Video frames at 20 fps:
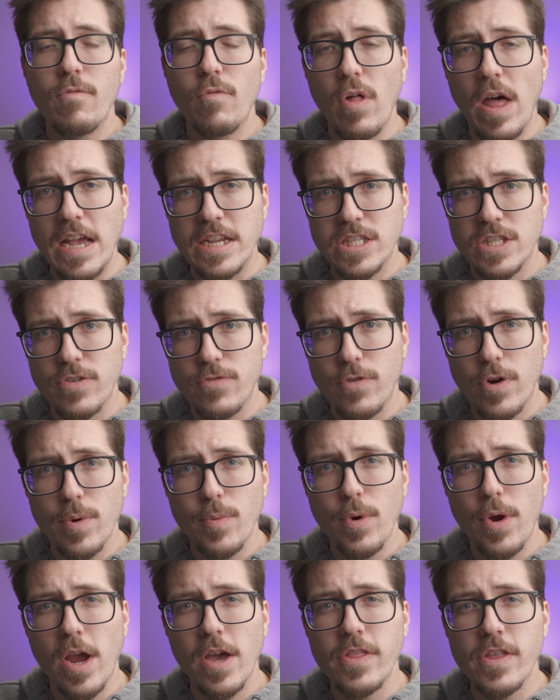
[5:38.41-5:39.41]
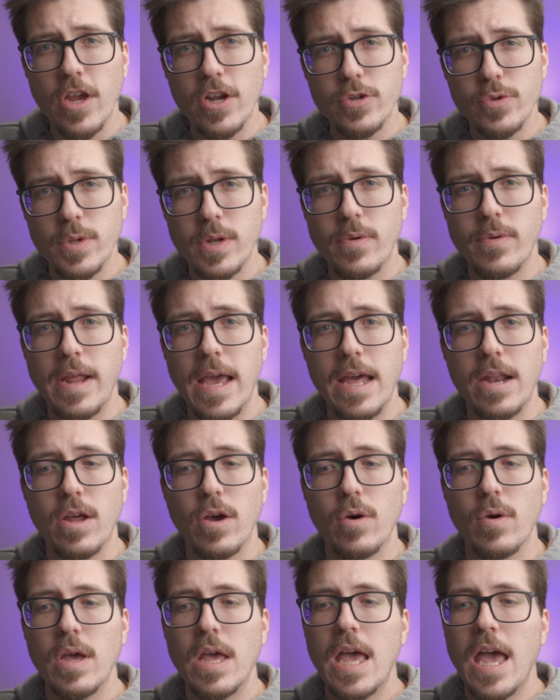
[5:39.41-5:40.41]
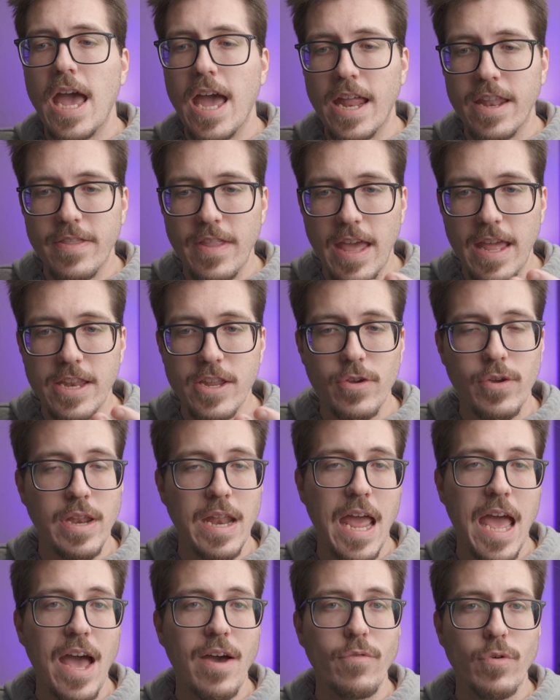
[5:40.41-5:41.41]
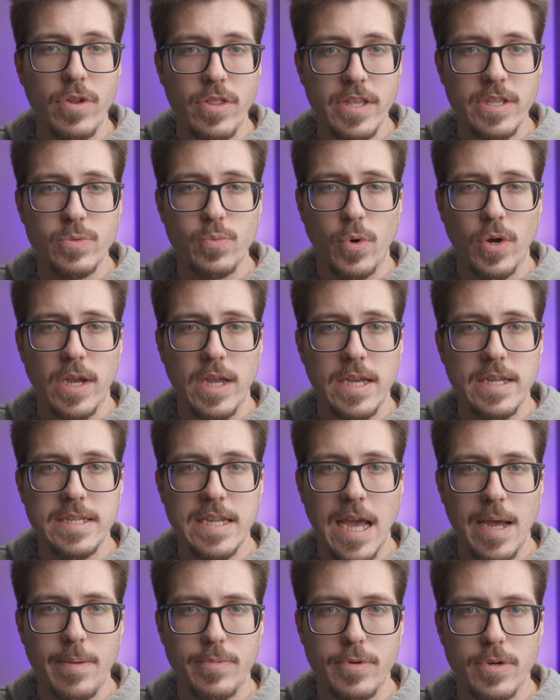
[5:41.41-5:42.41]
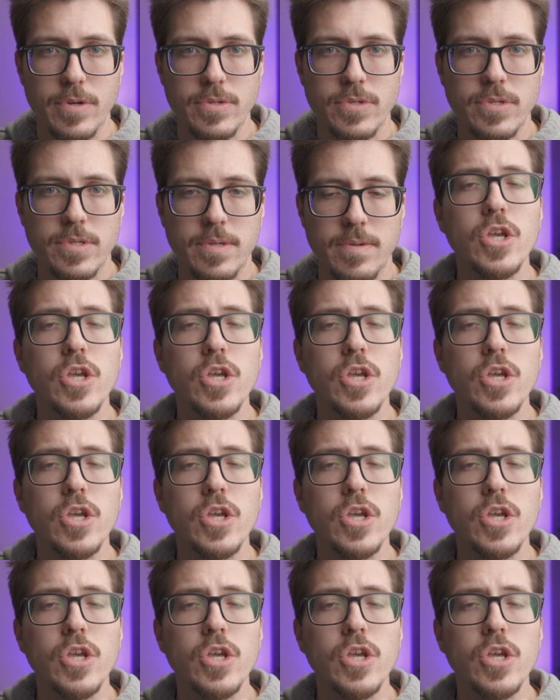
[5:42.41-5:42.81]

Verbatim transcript: flash the firmware on the Arduino Nano, and then you can have one of these working adapters.